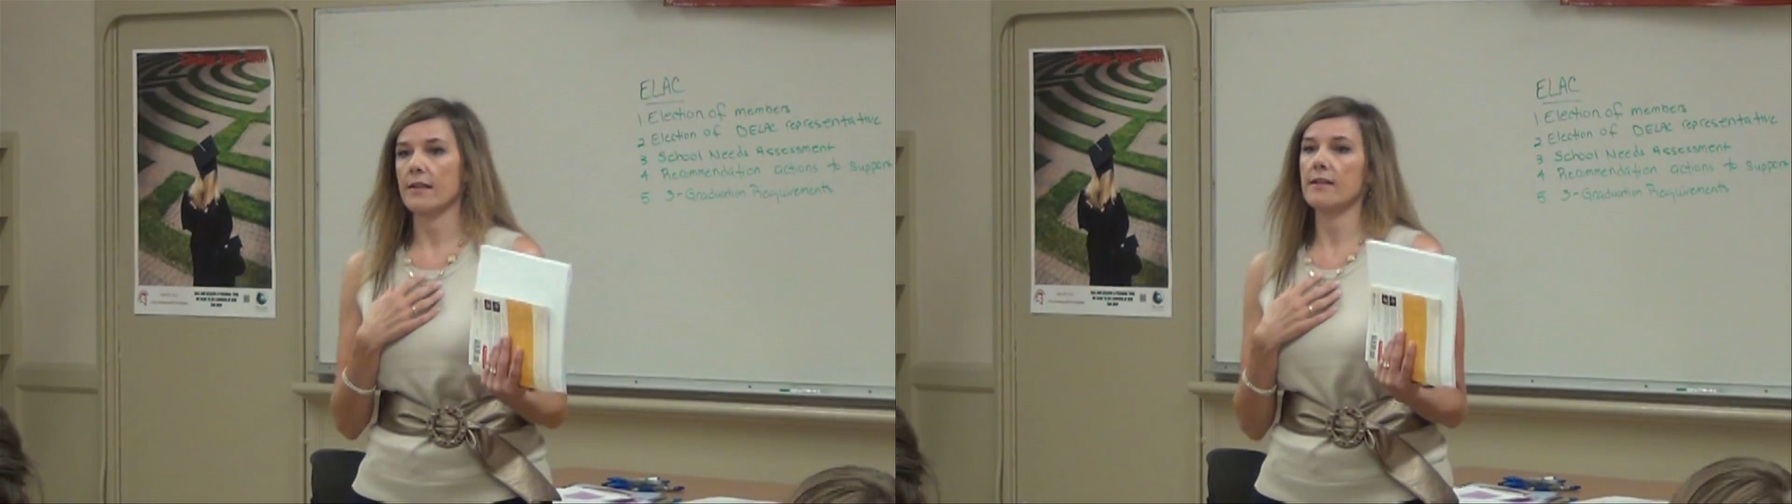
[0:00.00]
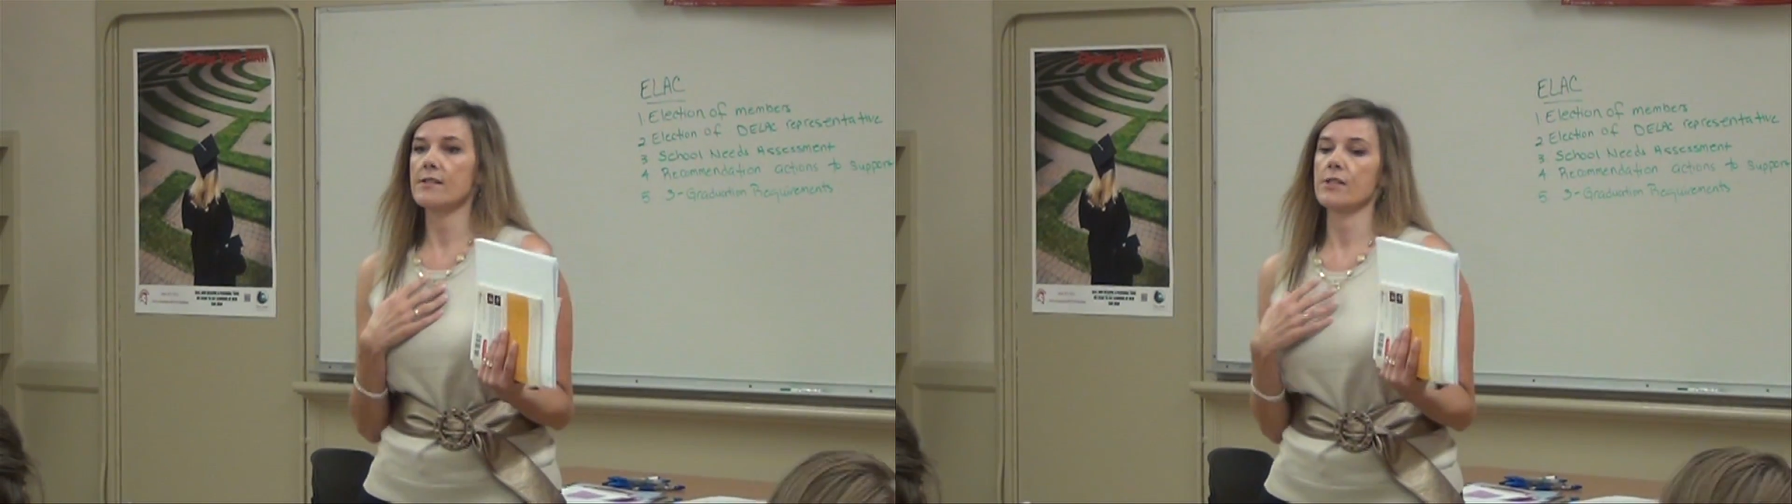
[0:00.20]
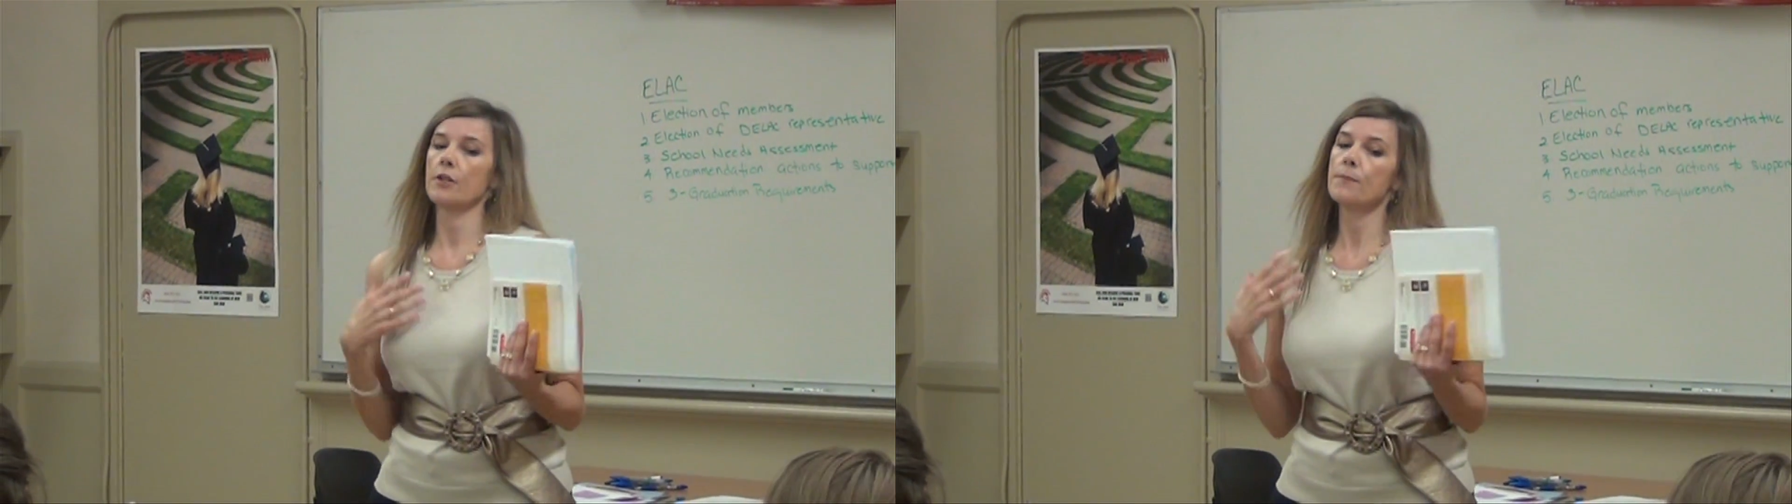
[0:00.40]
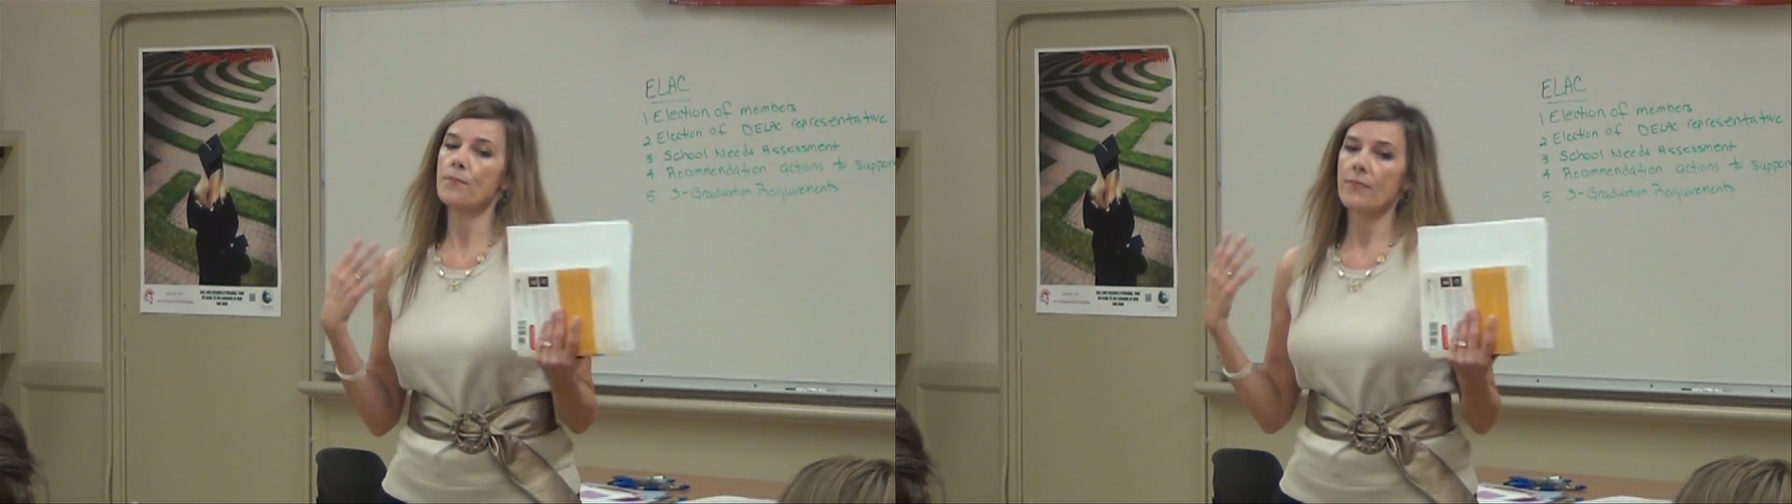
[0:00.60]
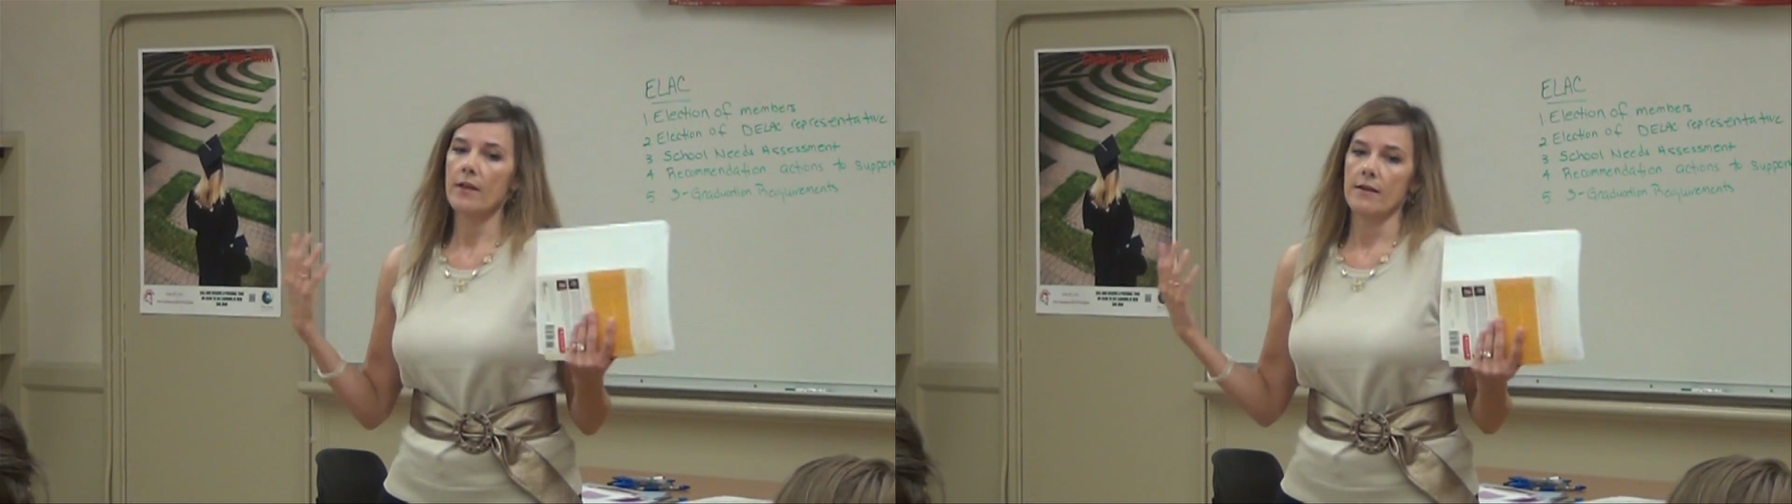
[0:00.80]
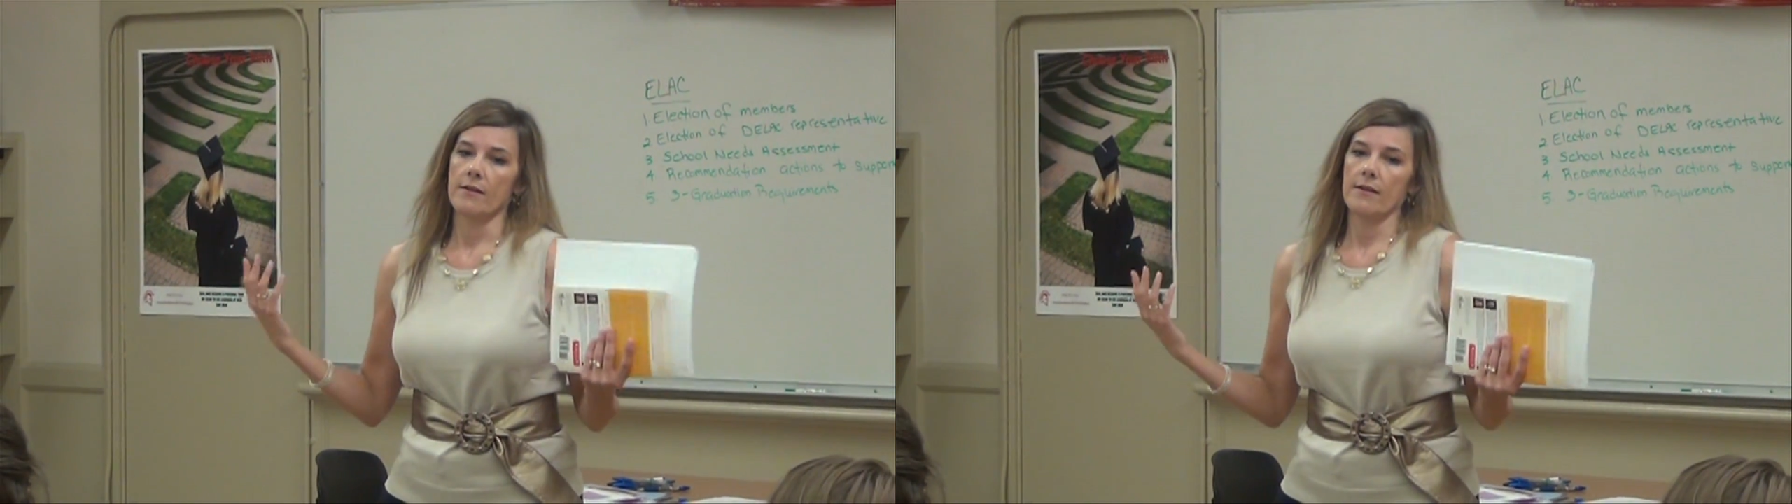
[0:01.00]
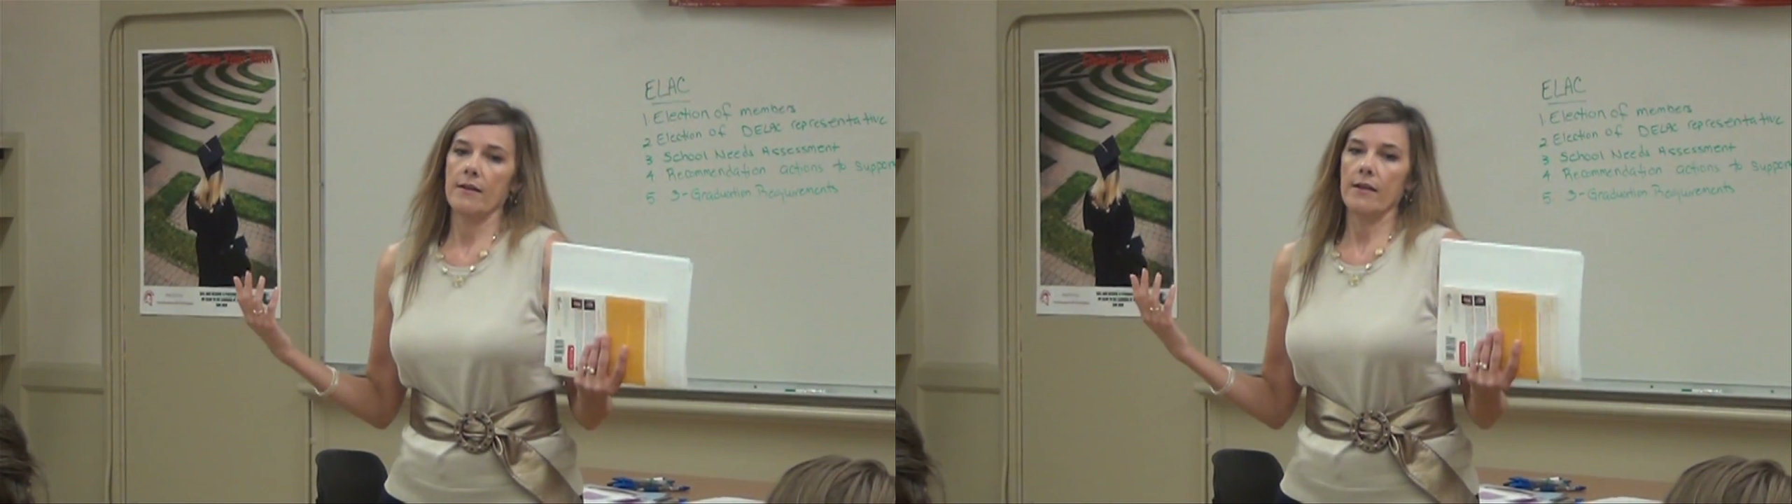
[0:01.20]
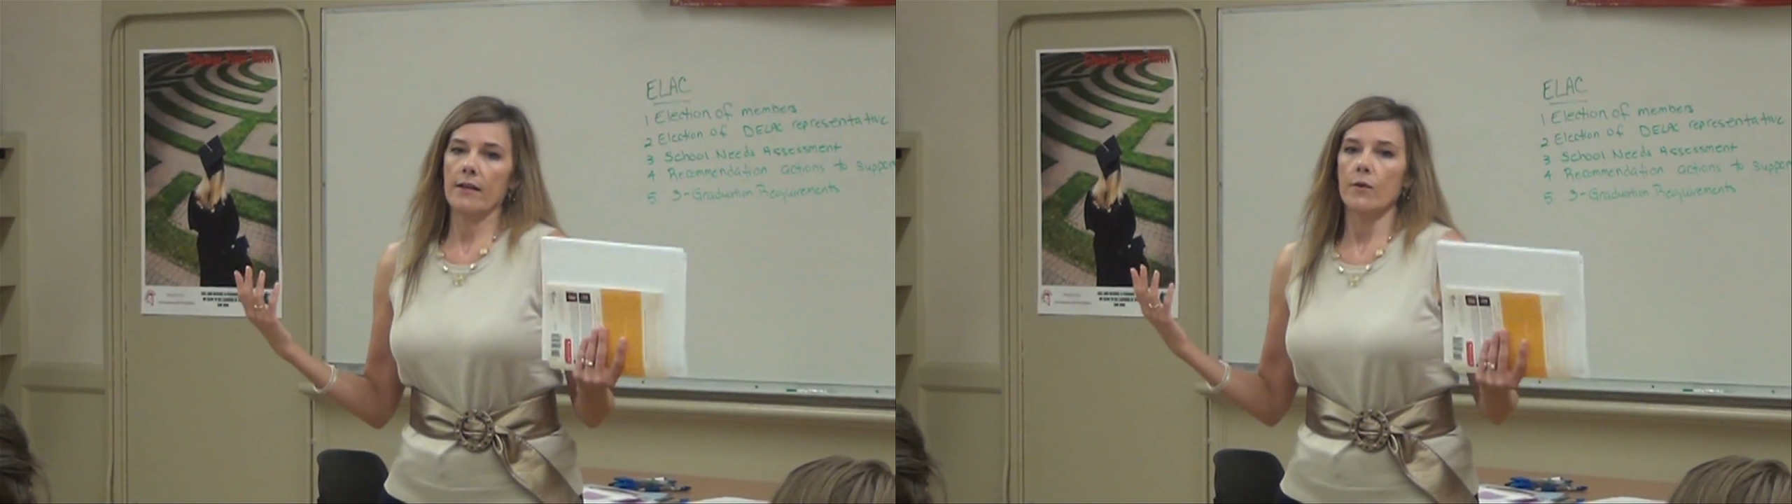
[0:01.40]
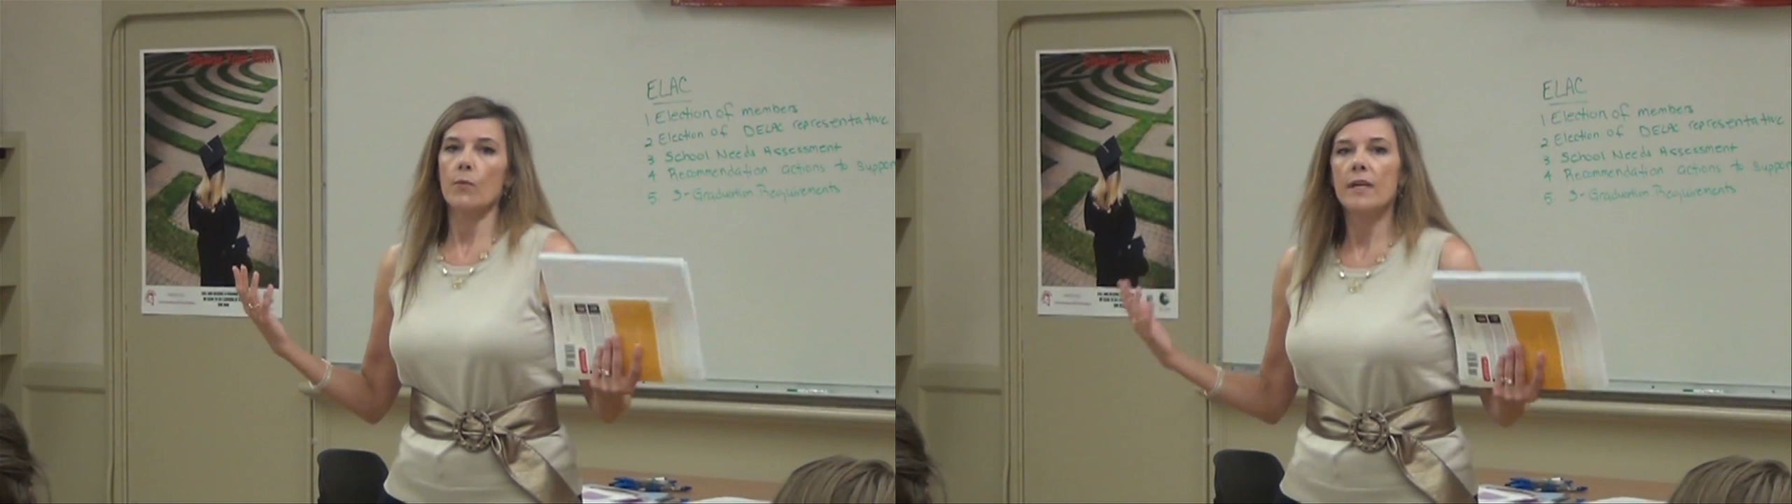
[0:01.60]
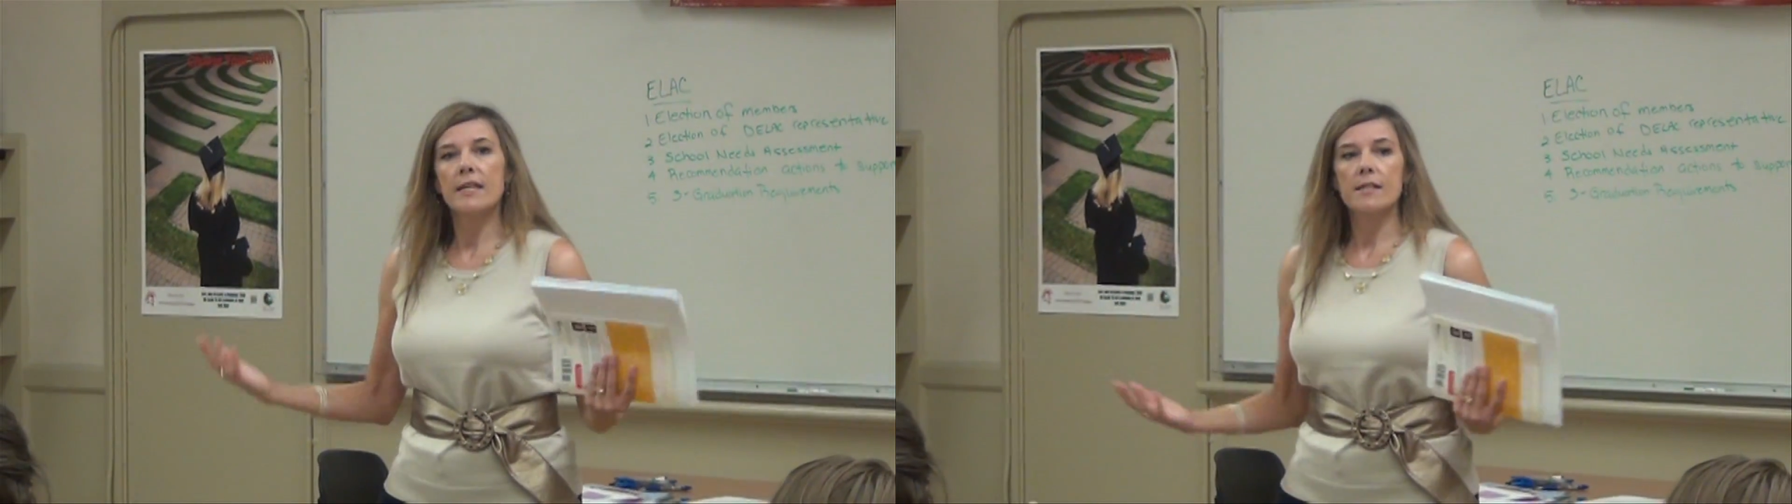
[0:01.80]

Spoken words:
And so we need